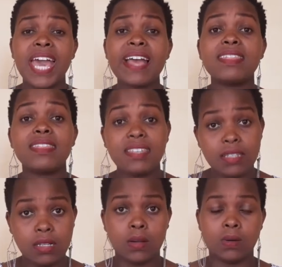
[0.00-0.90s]
And
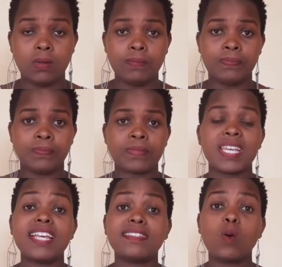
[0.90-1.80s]
this law
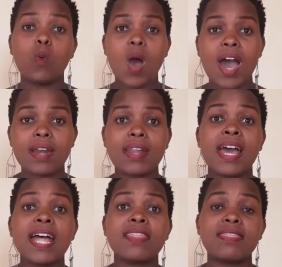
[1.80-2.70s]
is the
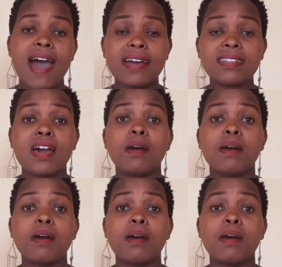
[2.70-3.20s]
one that